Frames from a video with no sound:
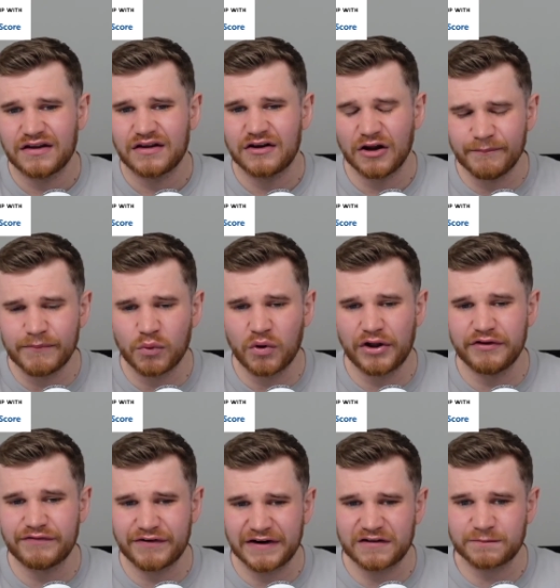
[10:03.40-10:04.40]
number one
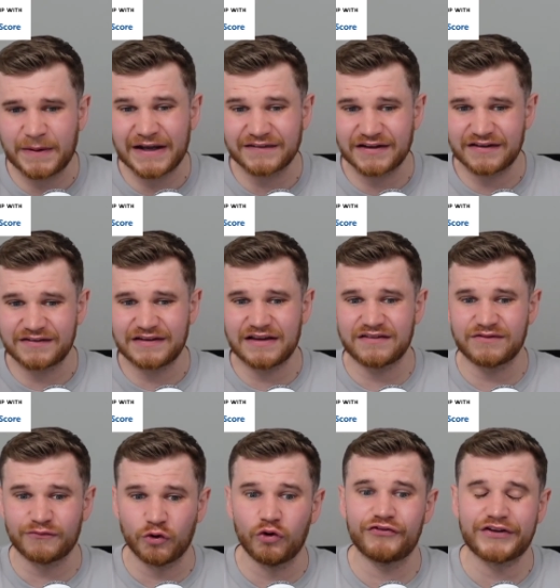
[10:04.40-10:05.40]
for expected assists
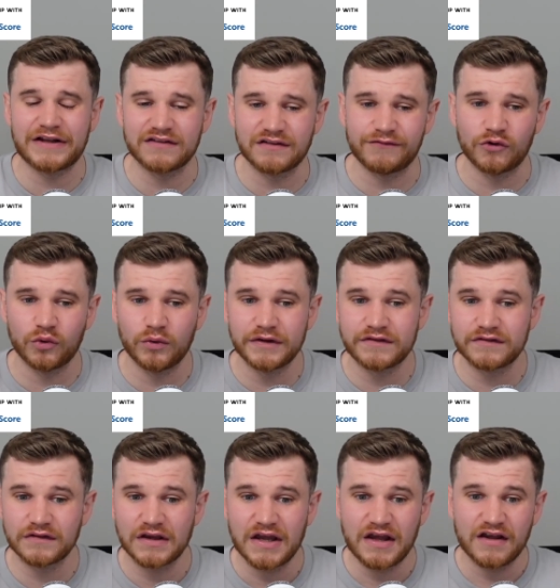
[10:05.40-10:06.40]
for centre-forwards.
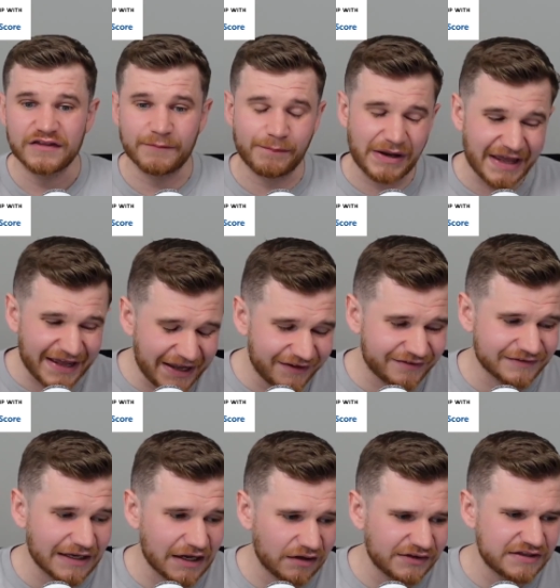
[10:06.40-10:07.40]
The playing
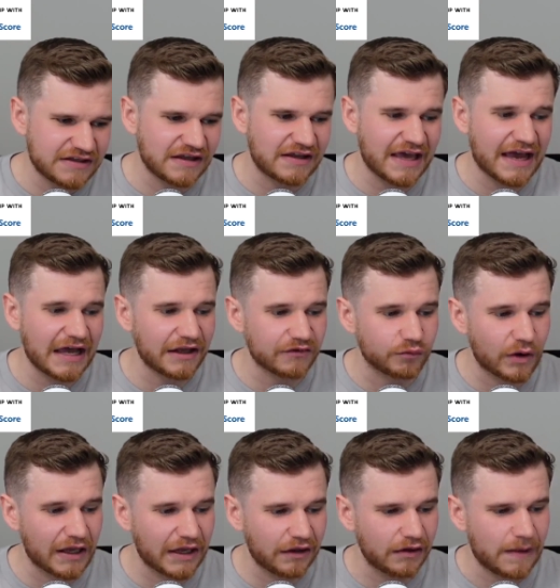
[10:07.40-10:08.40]
style that you could get as
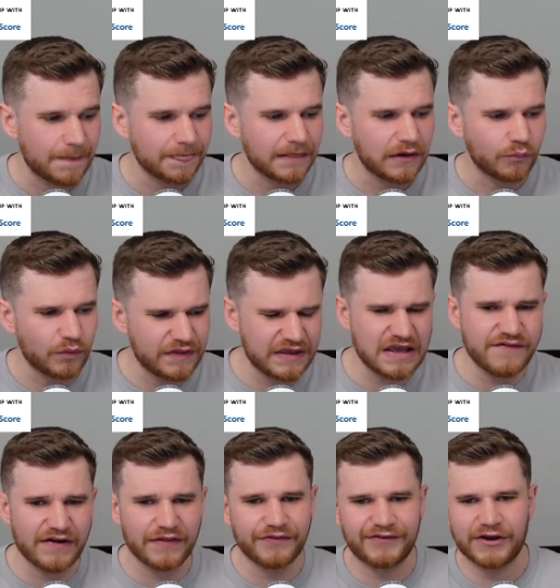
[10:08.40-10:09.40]
well, with
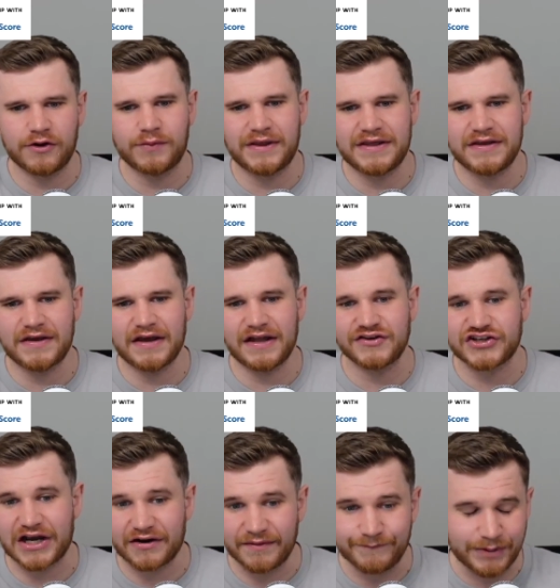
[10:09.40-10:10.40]
Ivan Toney and
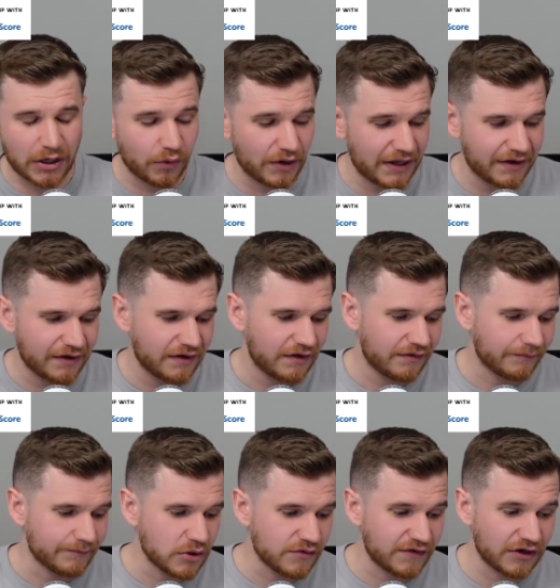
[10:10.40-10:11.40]
Jared Bowen
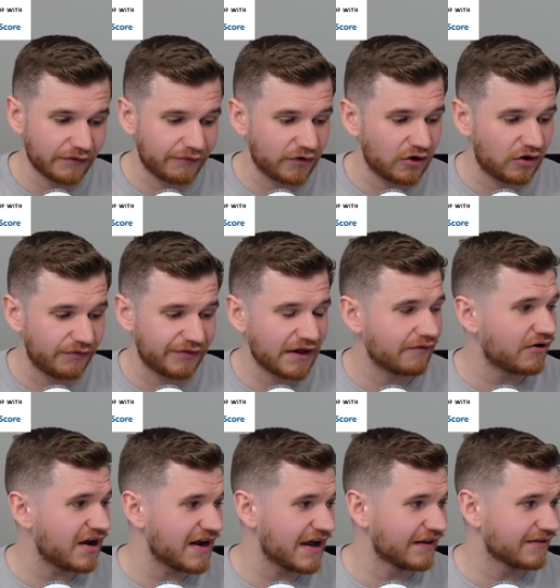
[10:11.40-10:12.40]
moving off that
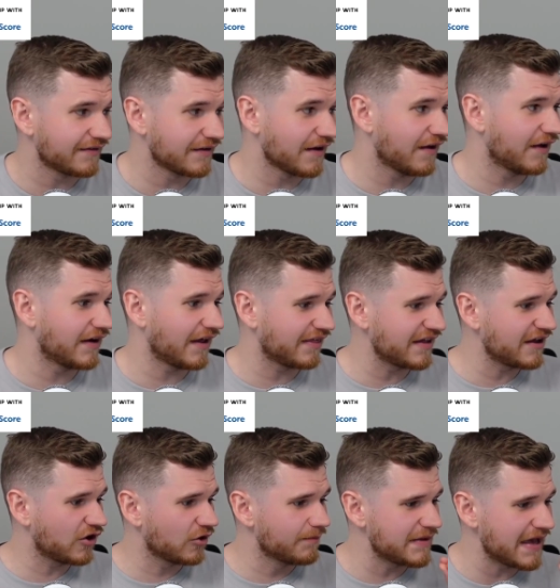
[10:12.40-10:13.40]
right-hand side, I think
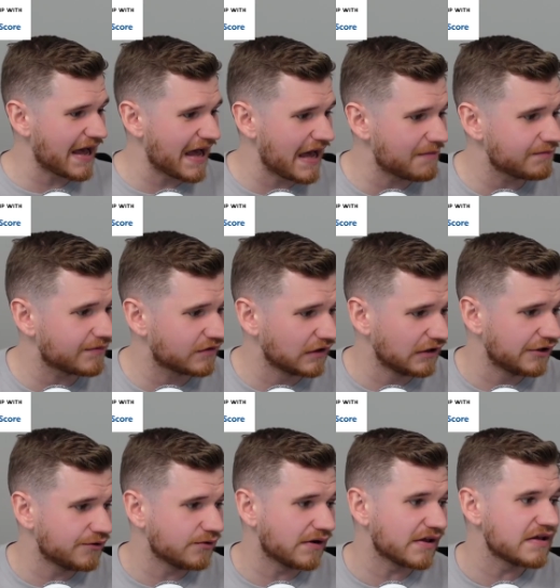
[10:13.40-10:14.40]
could be
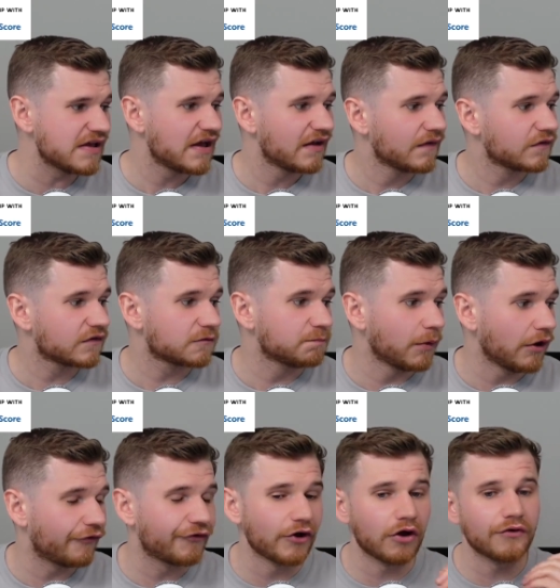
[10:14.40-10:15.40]
absolutely
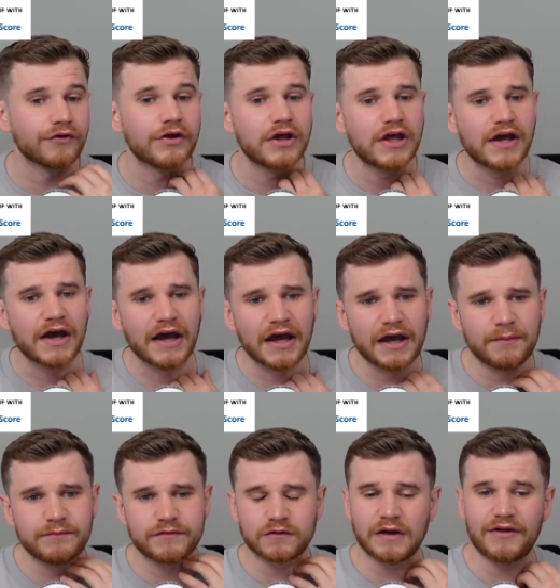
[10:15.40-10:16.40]
spot on.
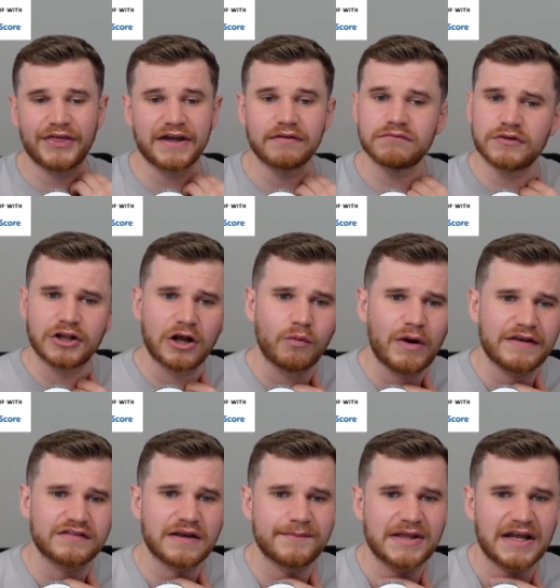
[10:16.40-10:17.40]
So I think, you know, West
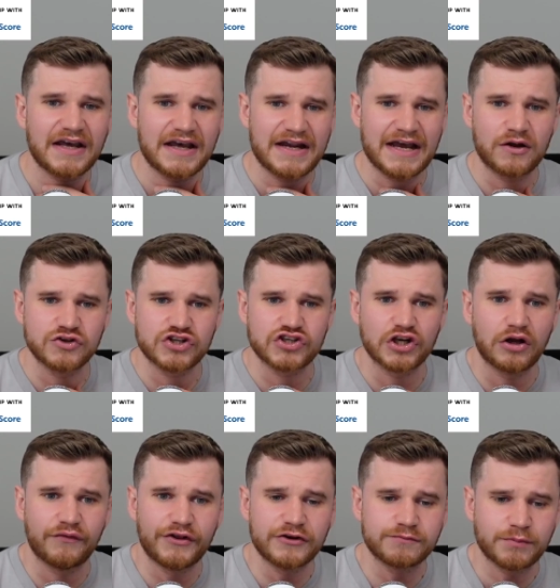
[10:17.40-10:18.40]
Ham United, how do you solve
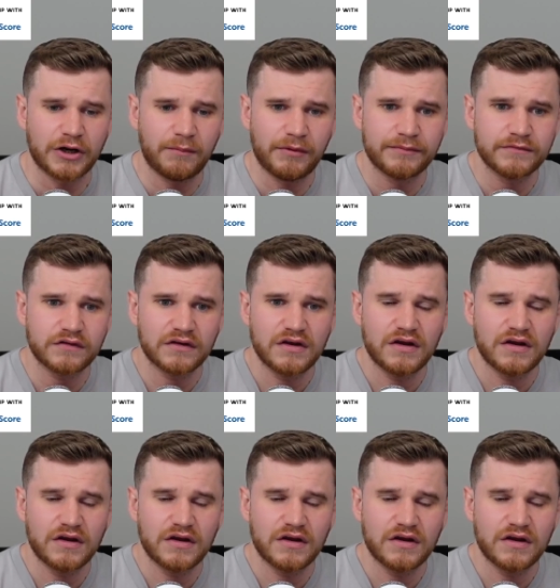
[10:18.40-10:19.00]
those problems?